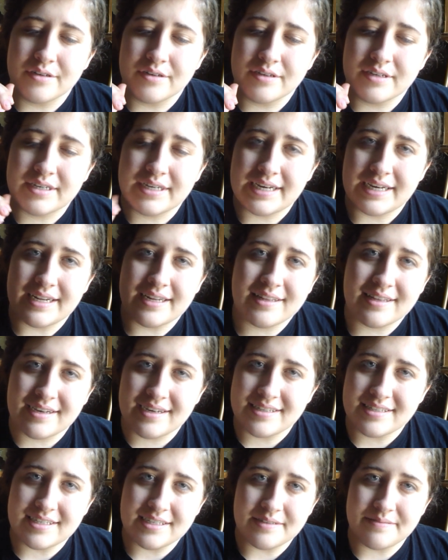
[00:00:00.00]
like getting the
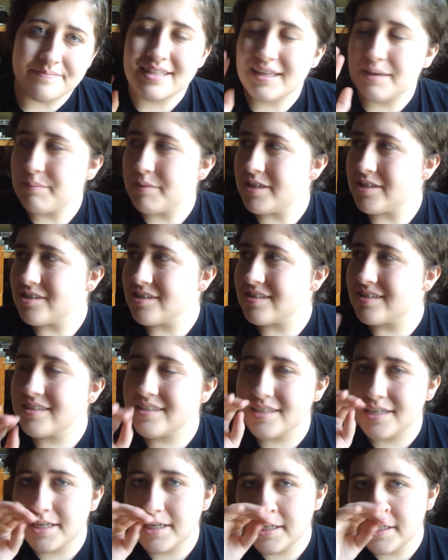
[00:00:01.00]
idea. Let me
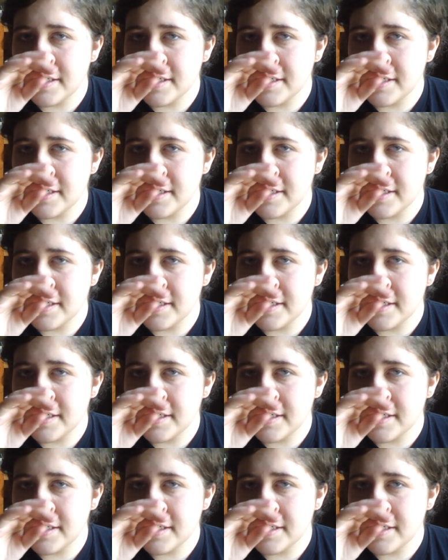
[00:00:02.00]
just